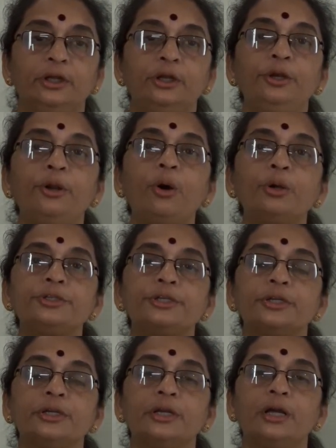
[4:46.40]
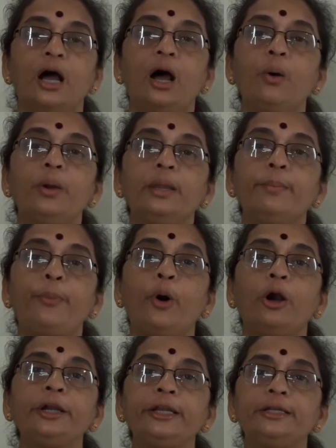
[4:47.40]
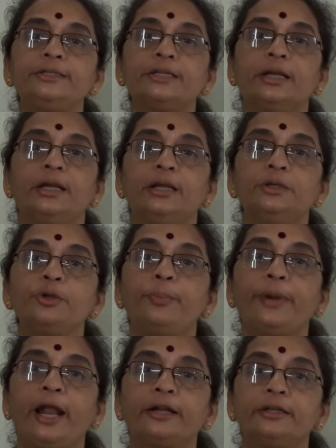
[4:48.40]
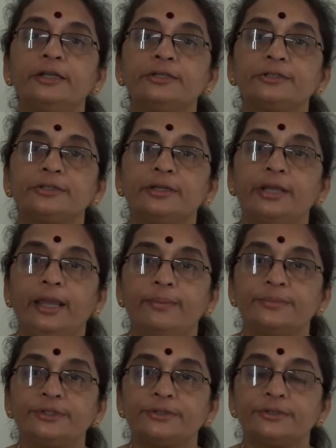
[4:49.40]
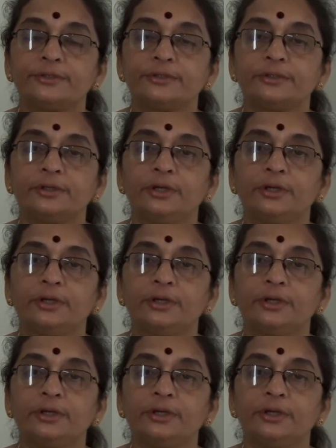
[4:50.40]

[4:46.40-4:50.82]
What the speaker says: Note how important to practice games.